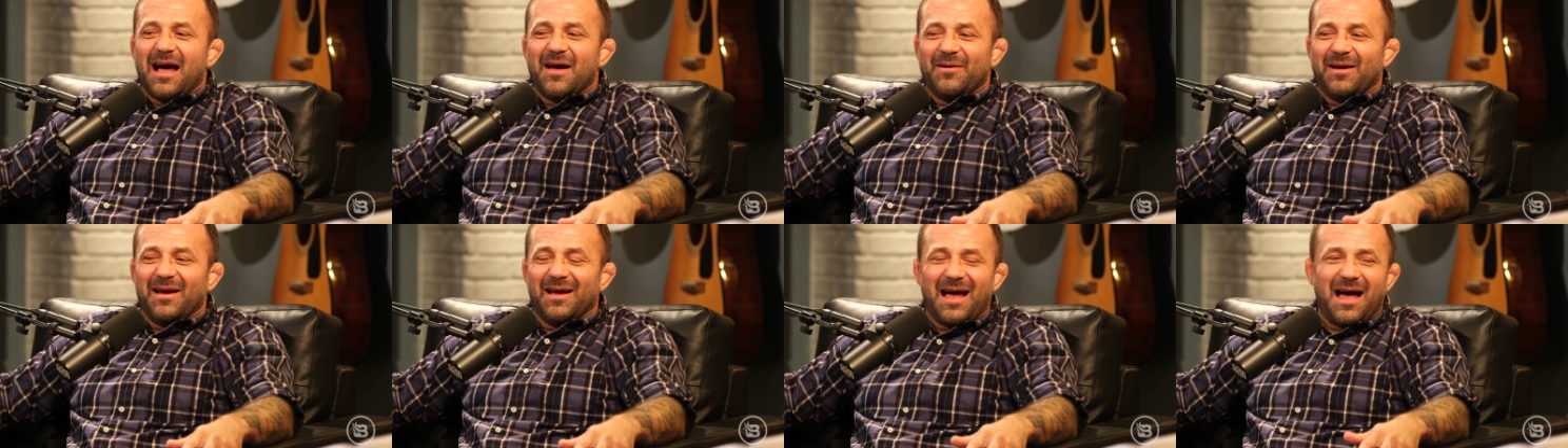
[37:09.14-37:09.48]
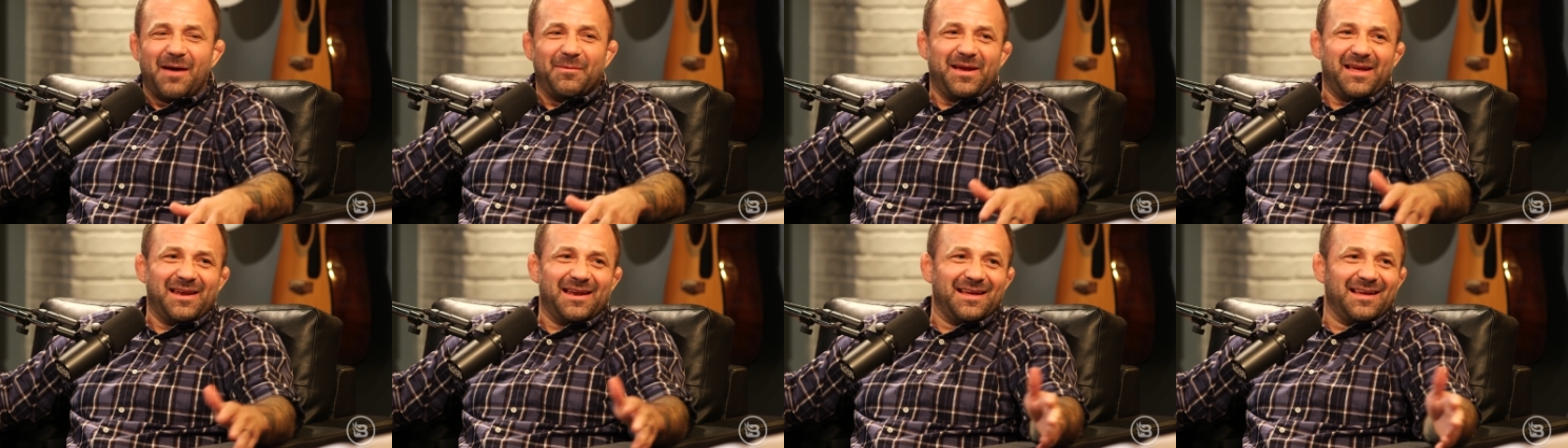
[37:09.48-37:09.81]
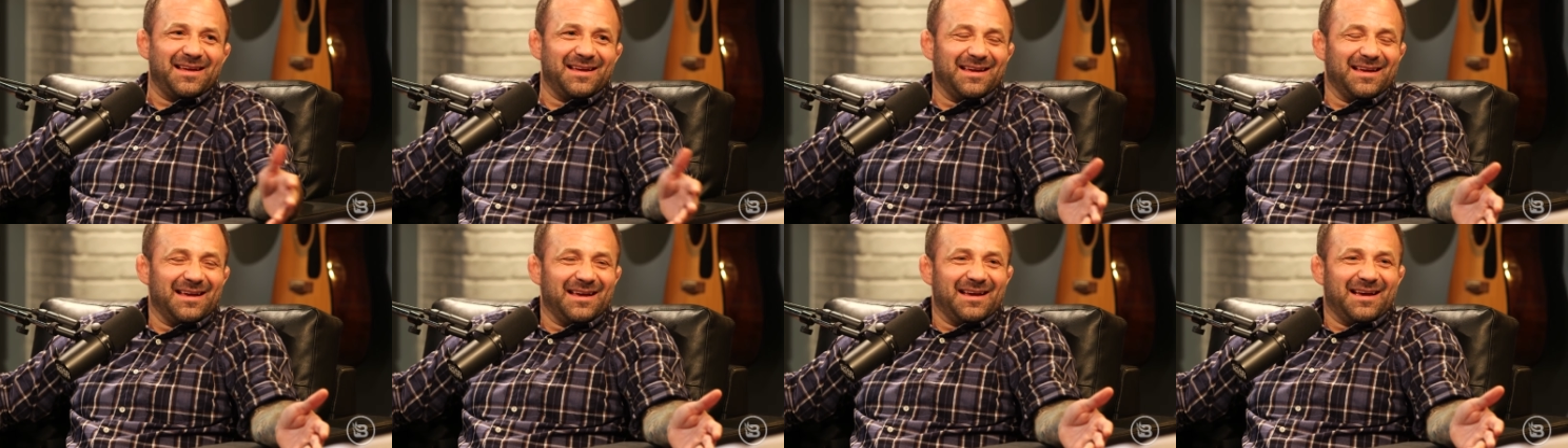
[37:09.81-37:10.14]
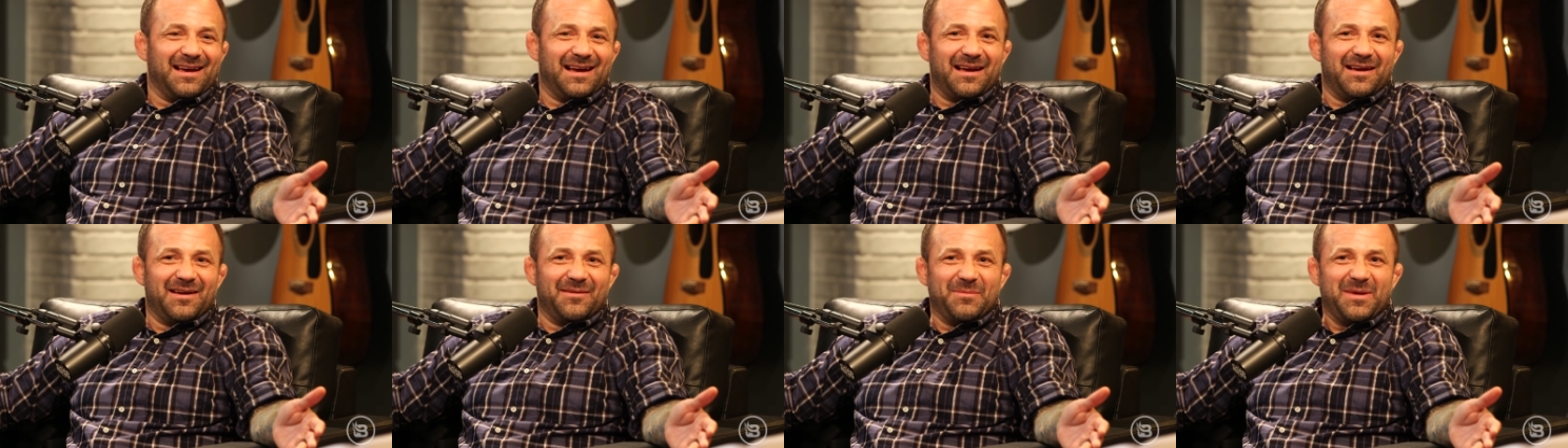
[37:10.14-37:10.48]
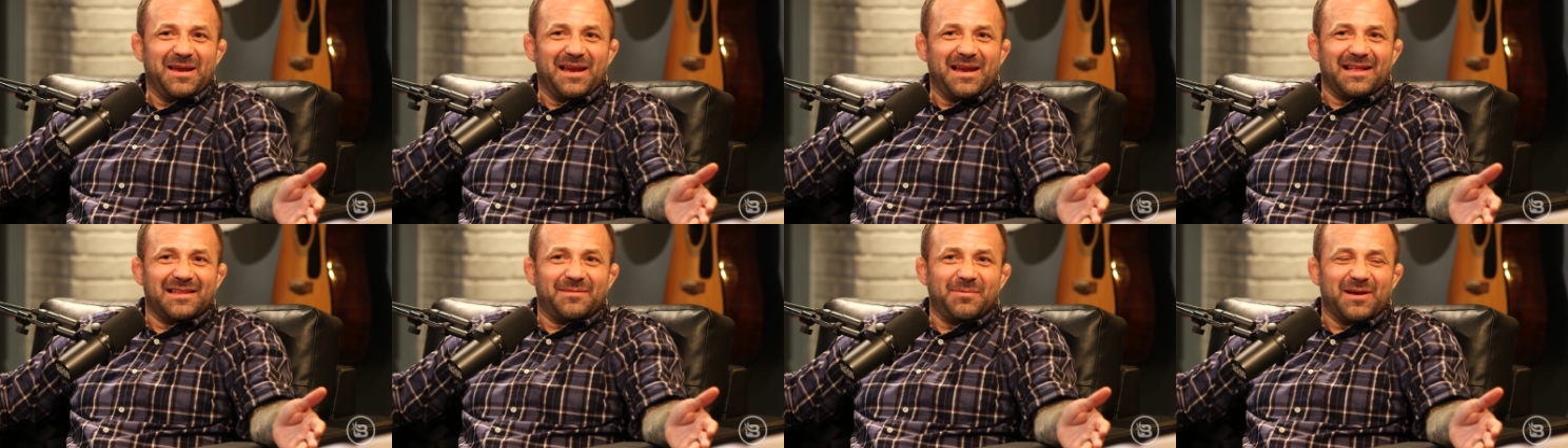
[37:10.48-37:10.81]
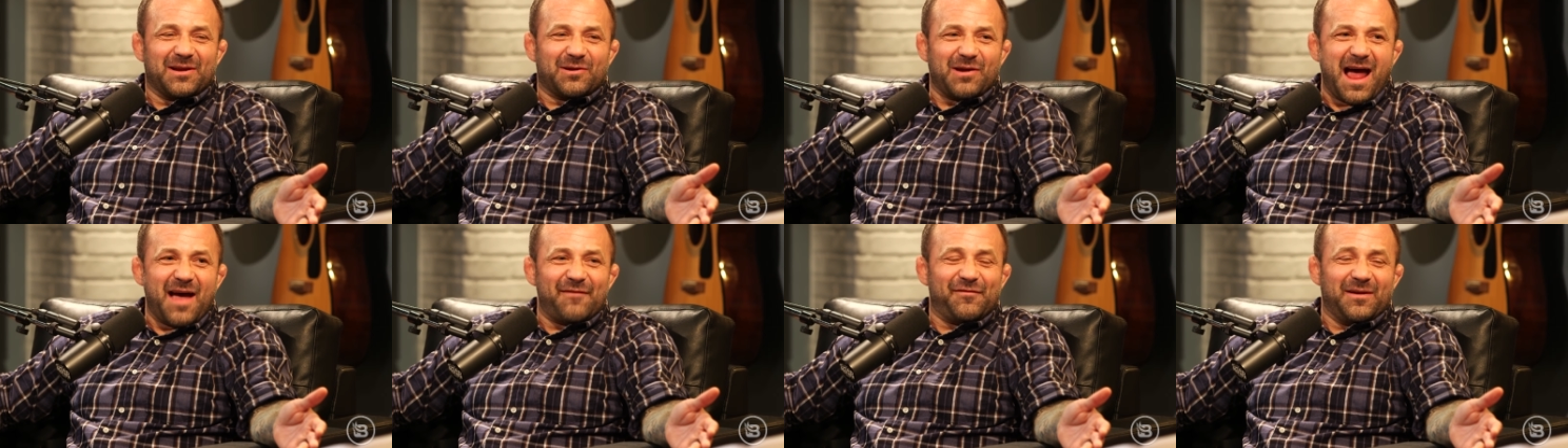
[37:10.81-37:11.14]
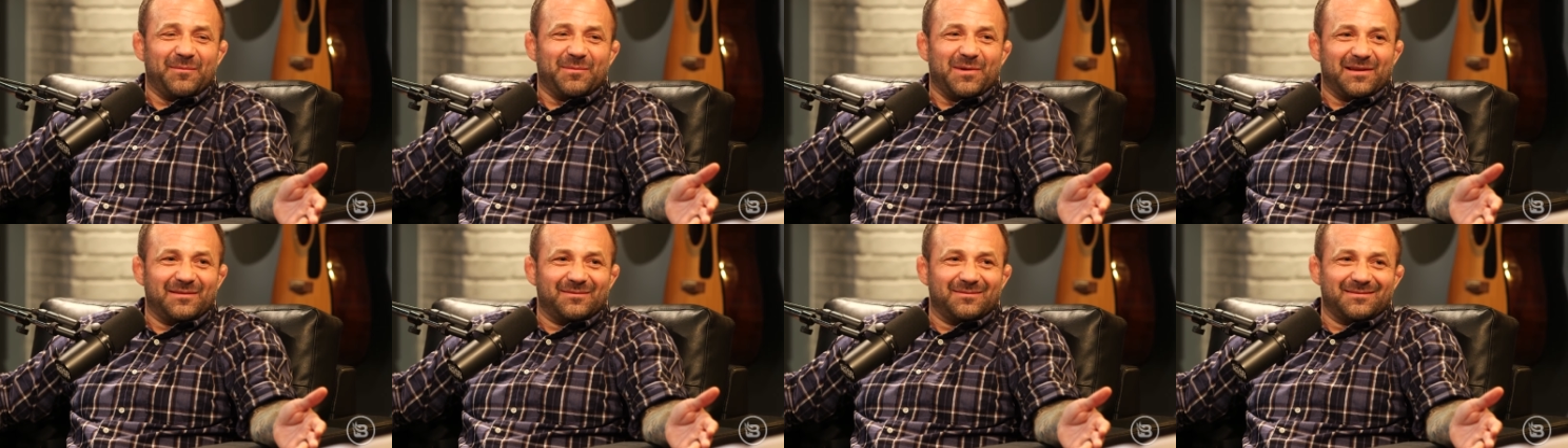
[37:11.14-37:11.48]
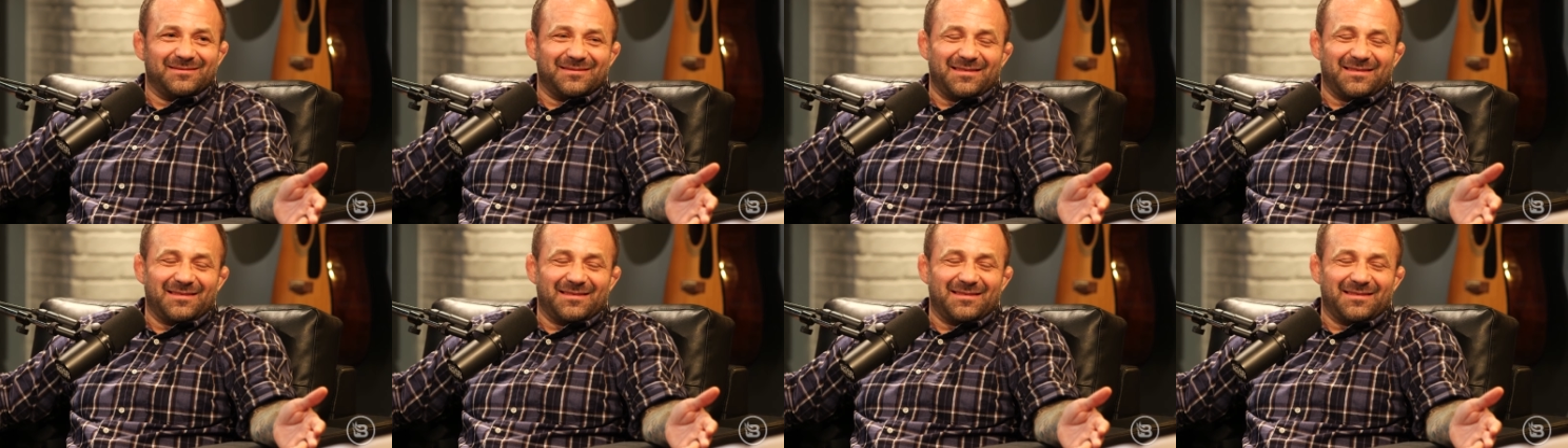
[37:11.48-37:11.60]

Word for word: I, I mean, I mean, not to be graphic, but